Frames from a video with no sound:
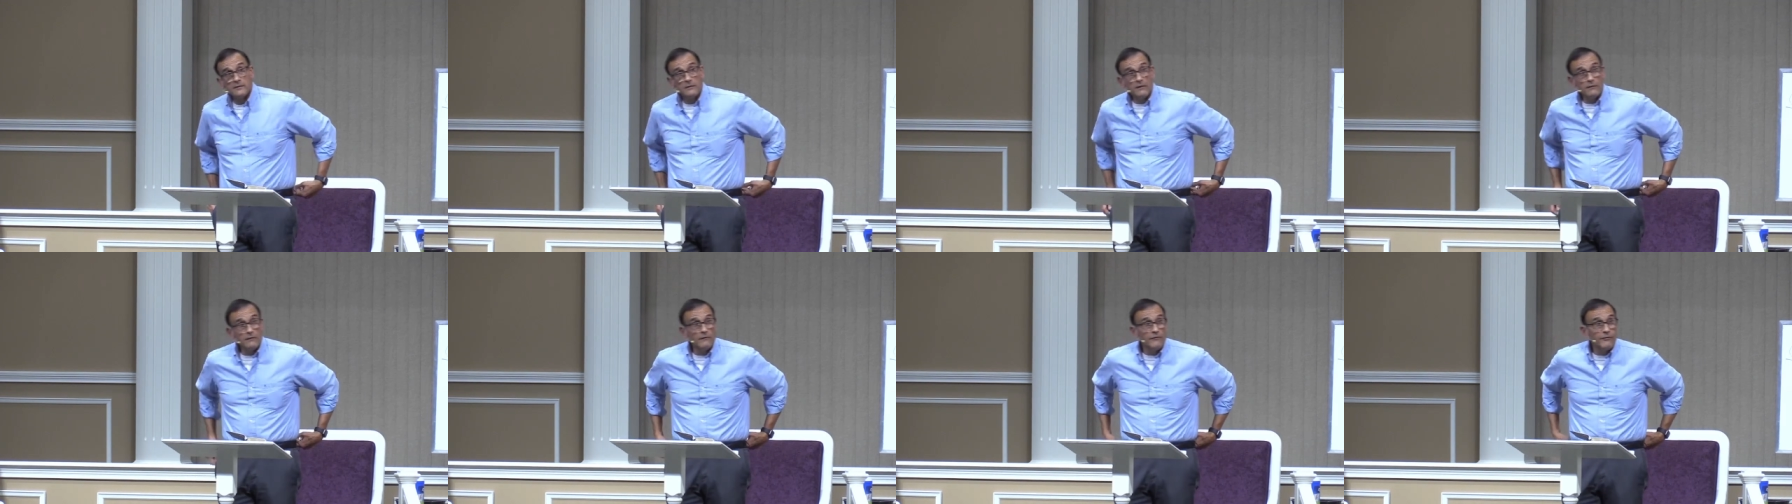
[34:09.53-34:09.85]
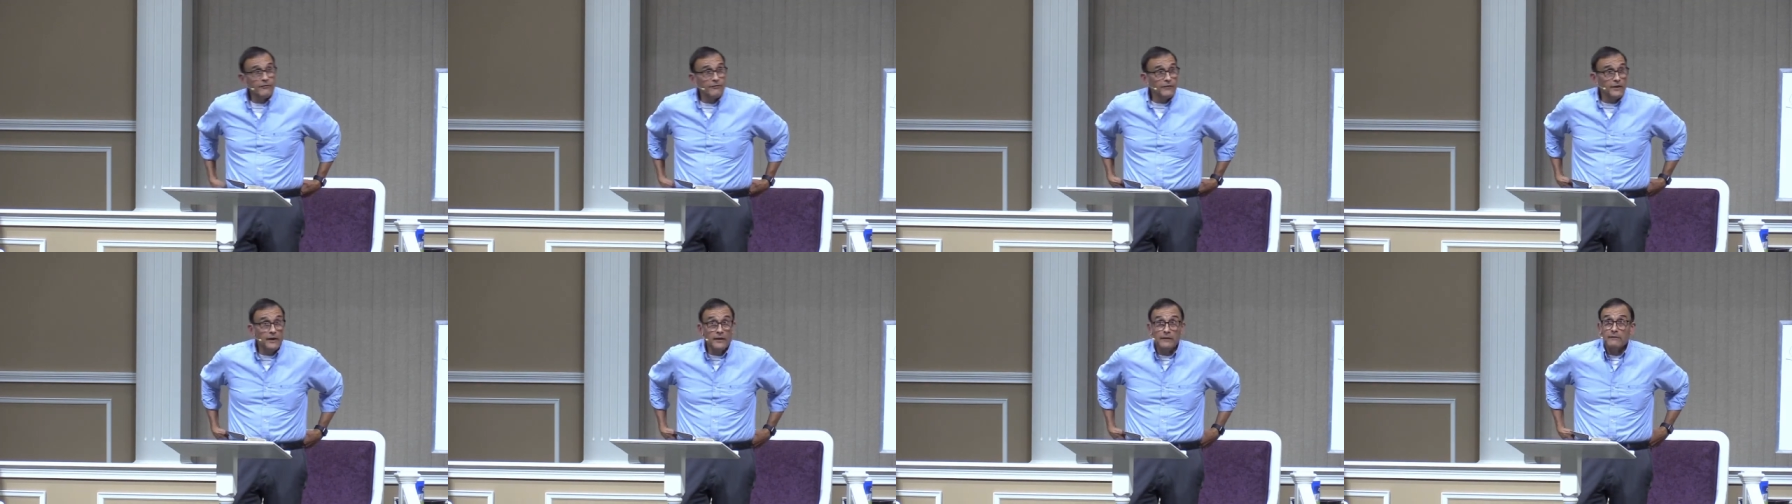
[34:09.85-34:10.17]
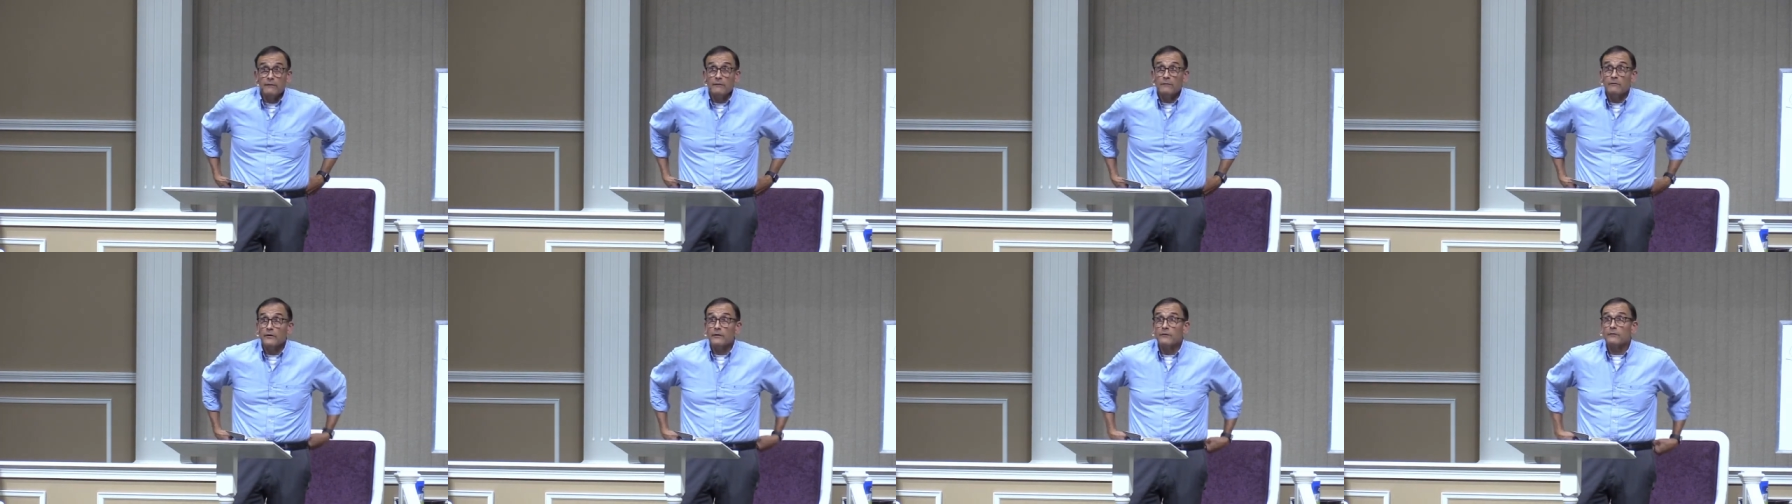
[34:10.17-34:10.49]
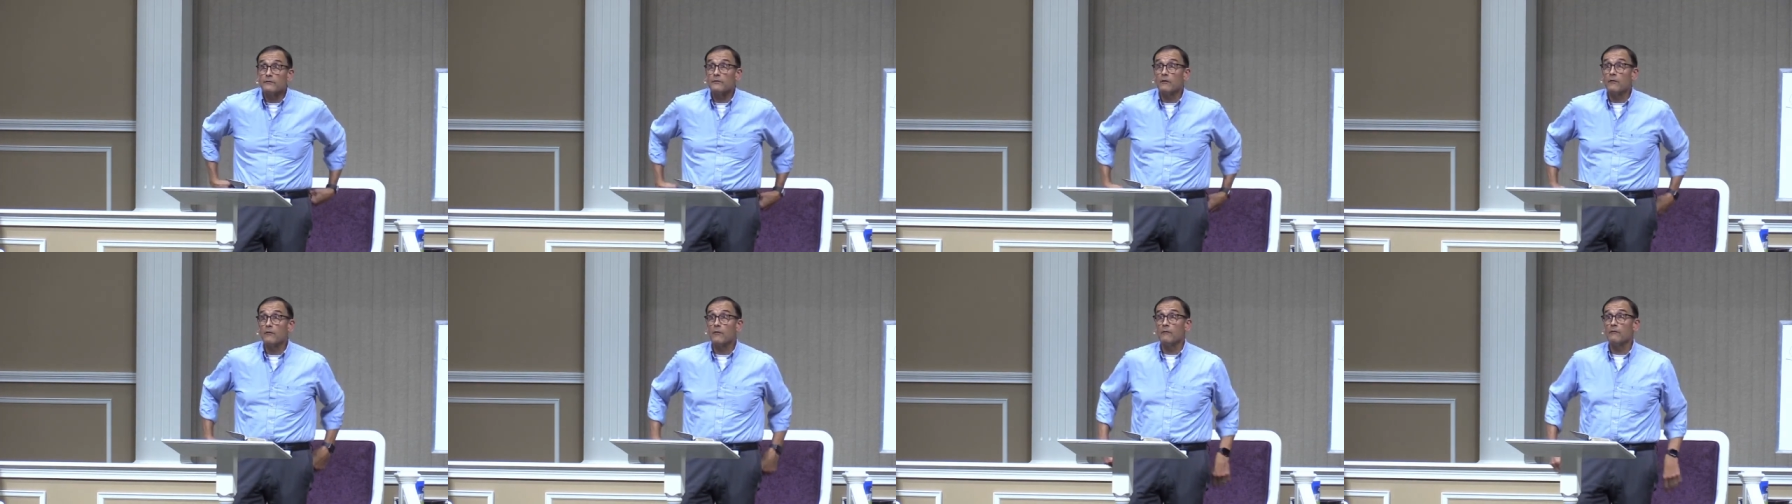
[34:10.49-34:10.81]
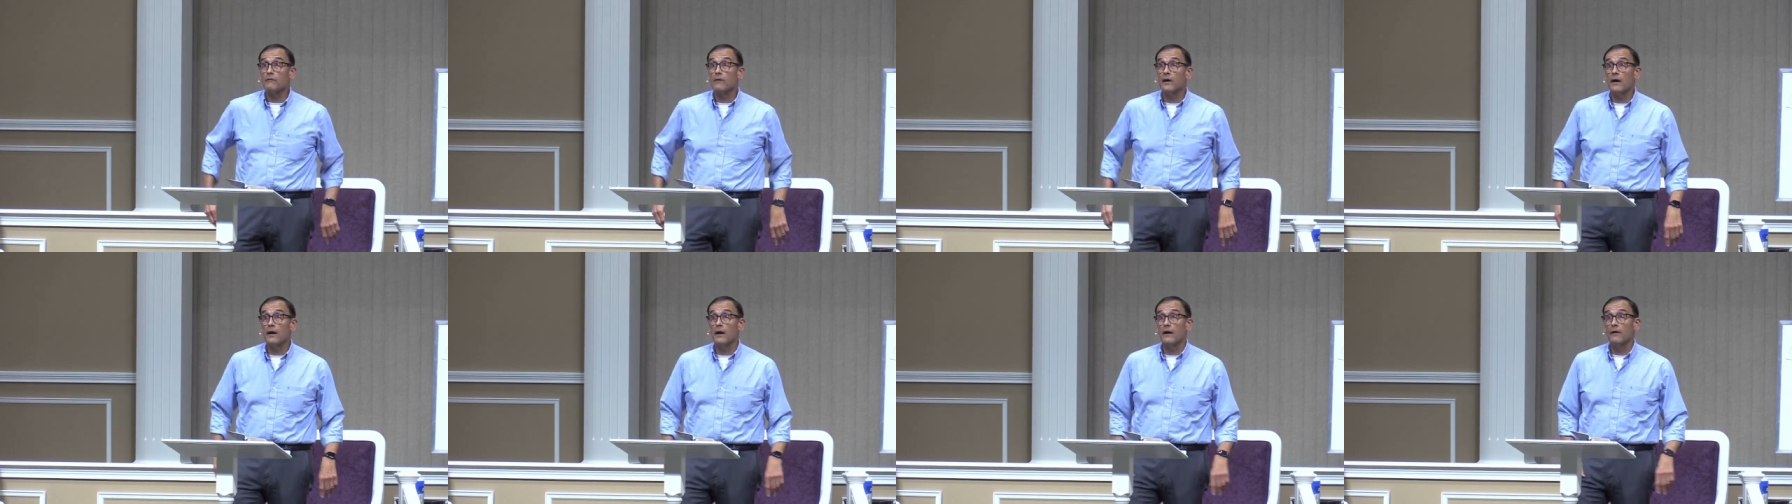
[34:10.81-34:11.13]
little thing that we throw
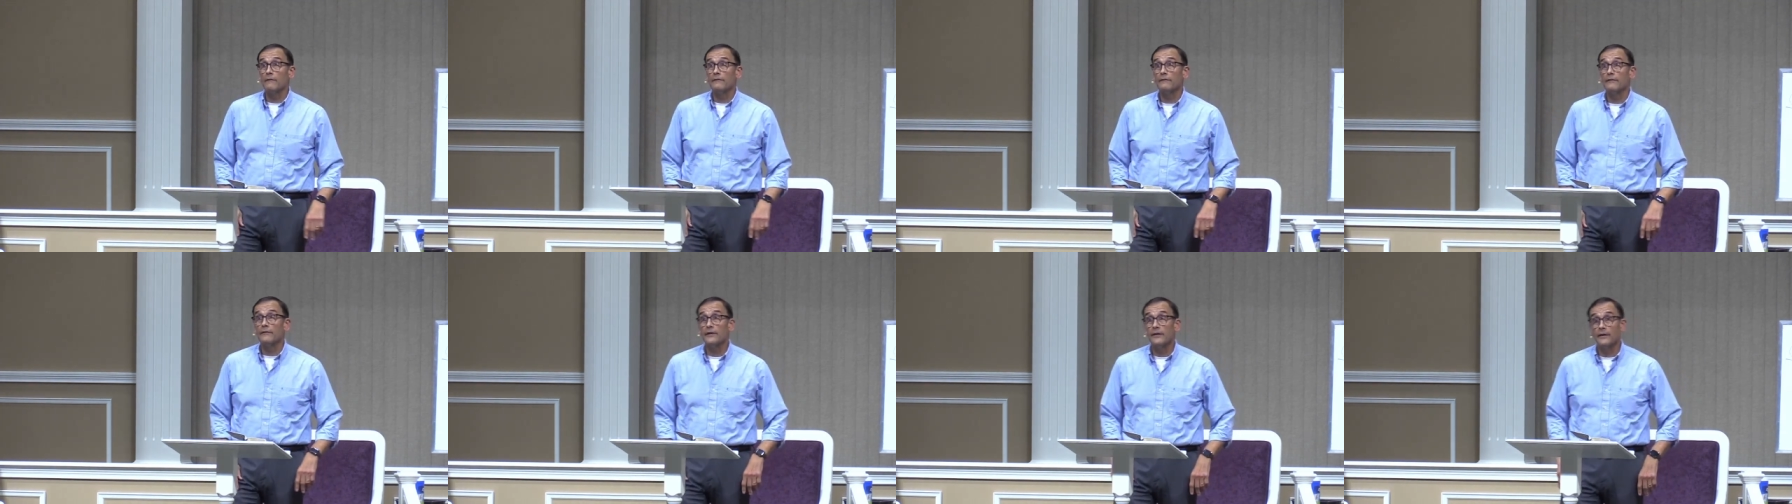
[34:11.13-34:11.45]
around,